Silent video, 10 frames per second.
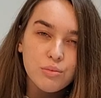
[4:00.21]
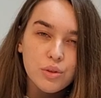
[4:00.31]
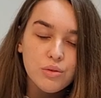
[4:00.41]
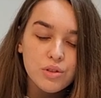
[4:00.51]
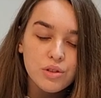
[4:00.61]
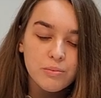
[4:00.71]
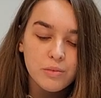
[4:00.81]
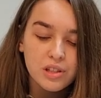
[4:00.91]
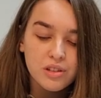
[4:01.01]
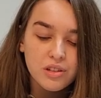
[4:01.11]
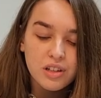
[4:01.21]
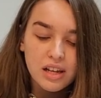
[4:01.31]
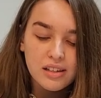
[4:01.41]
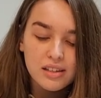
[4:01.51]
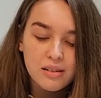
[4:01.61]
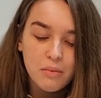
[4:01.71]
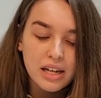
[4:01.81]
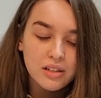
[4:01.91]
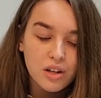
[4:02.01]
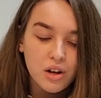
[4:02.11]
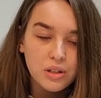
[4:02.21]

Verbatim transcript: whoosh, Mr. Cornelson might go